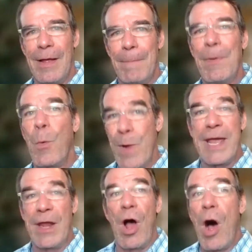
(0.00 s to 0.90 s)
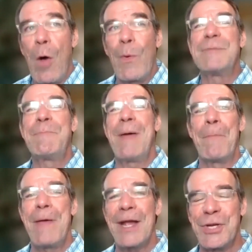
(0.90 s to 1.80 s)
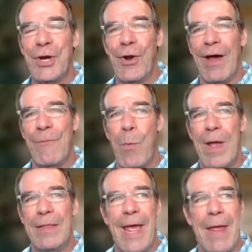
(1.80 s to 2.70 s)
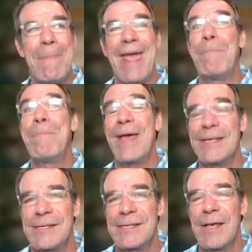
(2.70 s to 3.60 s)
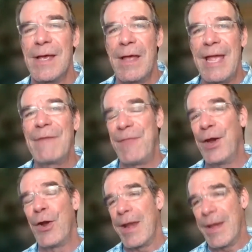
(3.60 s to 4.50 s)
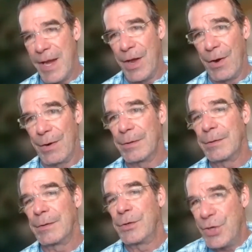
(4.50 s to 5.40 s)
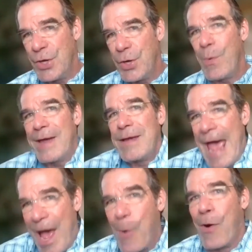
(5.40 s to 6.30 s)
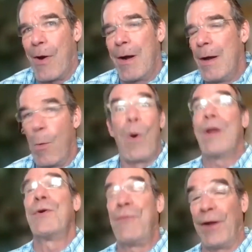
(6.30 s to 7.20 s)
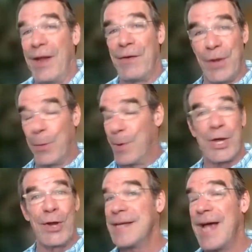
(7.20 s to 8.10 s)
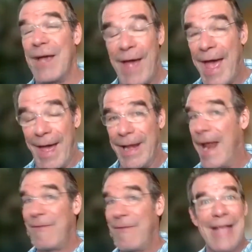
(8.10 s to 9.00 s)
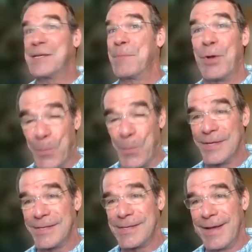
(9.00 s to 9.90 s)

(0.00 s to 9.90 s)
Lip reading: but we can always paint a picture of what they may miss if they're not here. Could you end our wonderful interview, as good as I've had, and I've had some good ones,